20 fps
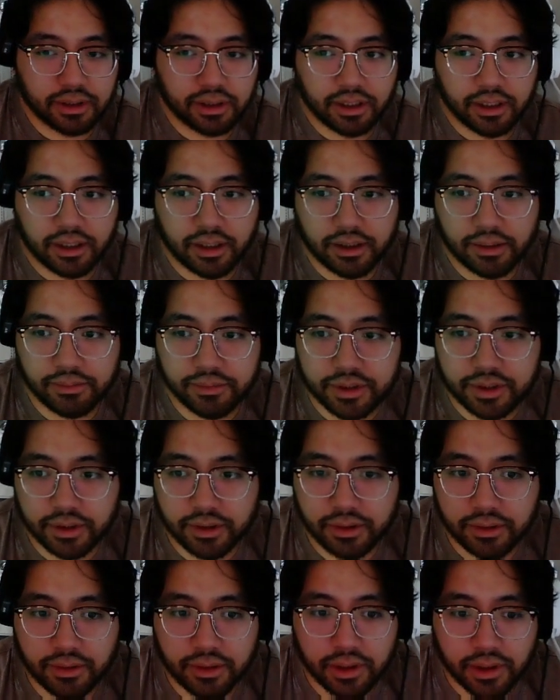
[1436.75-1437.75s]

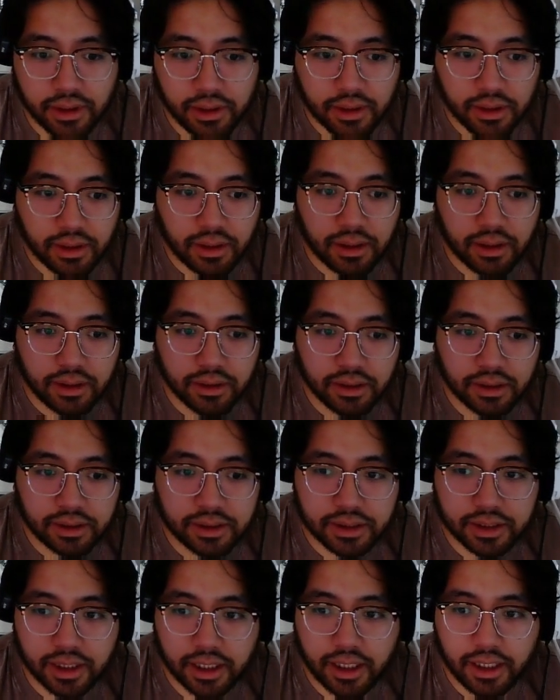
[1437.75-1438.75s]
So
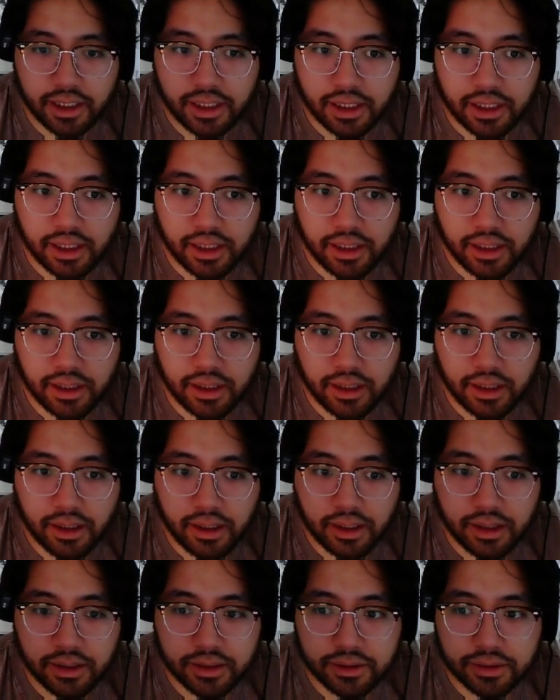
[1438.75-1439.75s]
looks like he
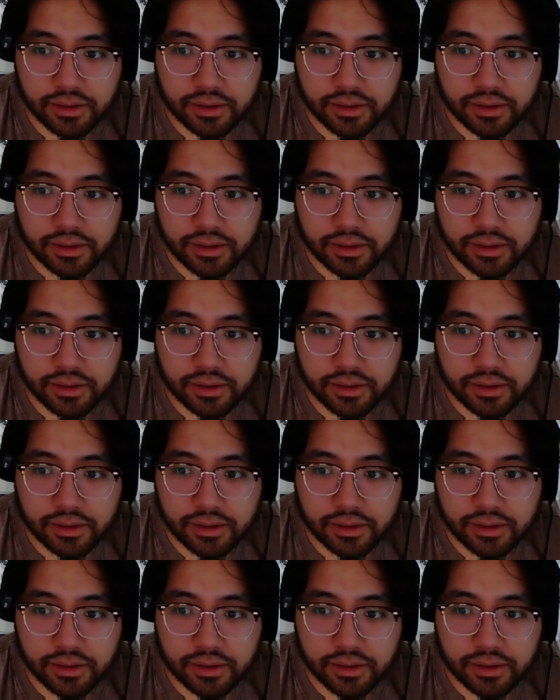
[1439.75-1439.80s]
is